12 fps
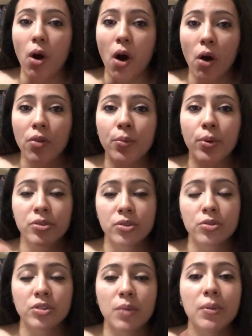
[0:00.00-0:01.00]
All the
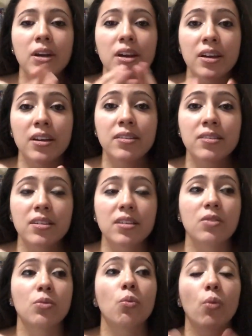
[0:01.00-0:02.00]
personal statement is
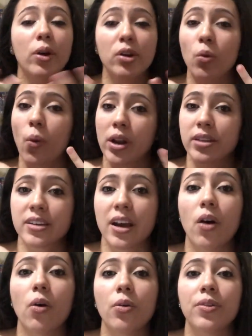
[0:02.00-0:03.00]
what you want to
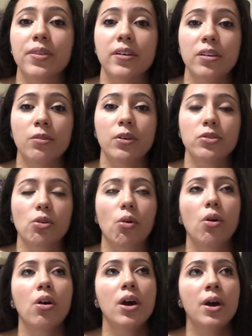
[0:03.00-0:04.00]
tell the
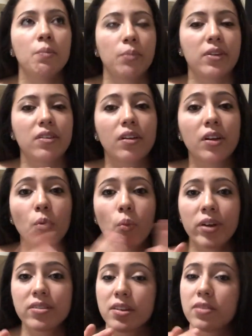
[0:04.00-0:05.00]
individual. Basically,
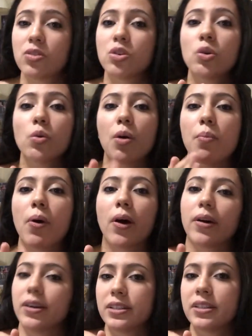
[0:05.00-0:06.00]
what sets you
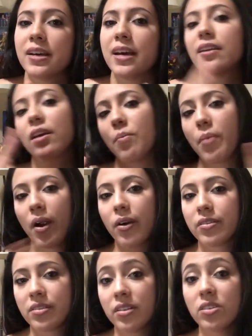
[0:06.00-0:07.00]
apart in
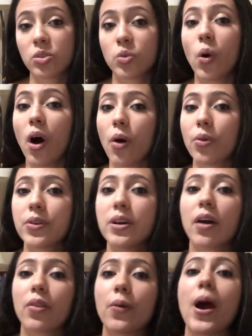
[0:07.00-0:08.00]
comparison to all
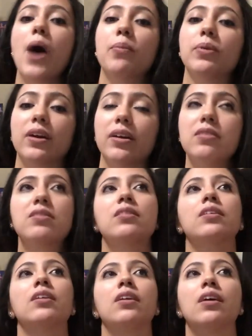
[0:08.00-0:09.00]
the other
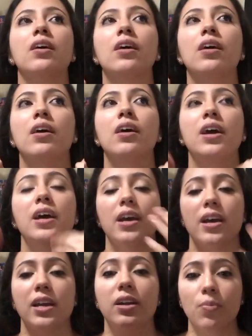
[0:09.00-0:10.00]
applicants
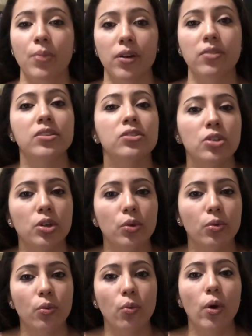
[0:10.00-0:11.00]
in comparison to
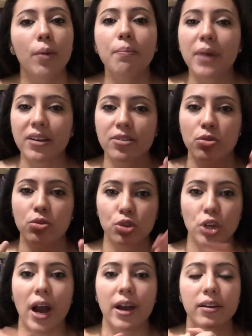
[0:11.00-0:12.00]
you? What makes you
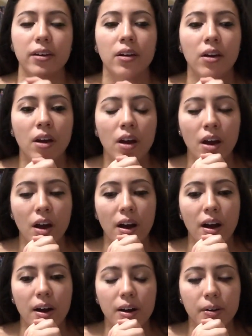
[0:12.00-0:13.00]
shine?
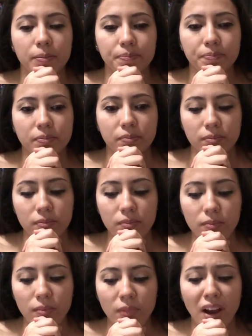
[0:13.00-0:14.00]

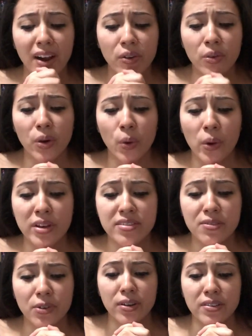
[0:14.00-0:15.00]
I know there
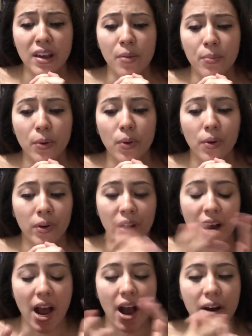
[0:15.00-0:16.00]
was, example,
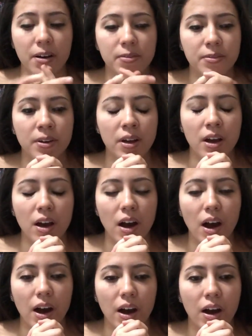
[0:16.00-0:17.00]
I have
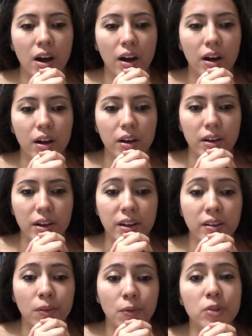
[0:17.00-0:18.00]
an
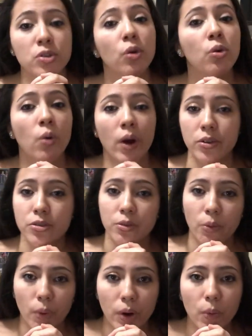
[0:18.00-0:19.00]
individual who I used
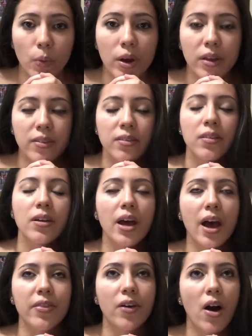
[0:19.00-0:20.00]
to work with
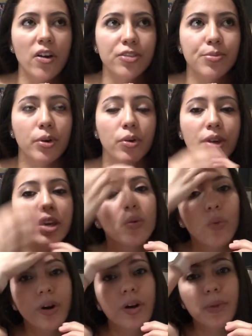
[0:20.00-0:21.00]
at the hospital. He
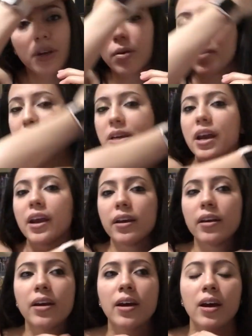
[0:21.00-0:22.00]
wanted to become a PA,
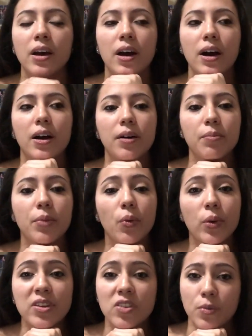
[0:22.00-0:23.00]

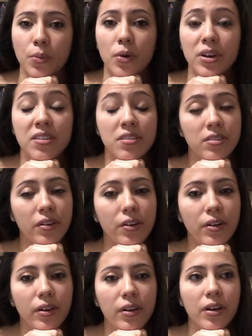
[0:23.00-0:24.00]
but when he spoke, he
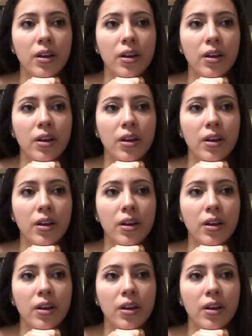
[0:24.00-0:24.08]
stuttered.